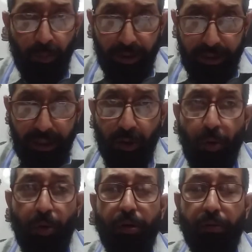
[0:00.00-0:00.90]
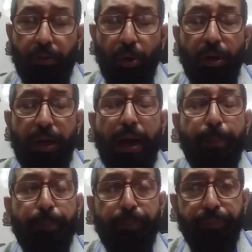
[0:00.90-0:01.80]
whether they were grown
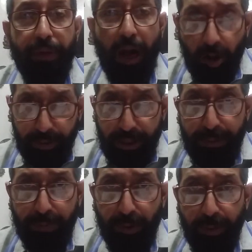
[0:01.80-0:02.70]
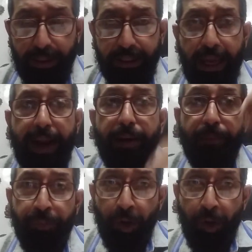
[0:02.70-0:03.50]
up, how many people were there,